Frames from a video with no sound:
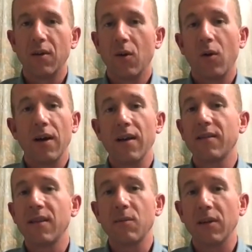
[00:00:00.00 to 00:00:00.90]
or any
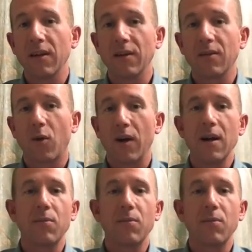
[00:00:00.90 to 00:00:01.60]
similes or any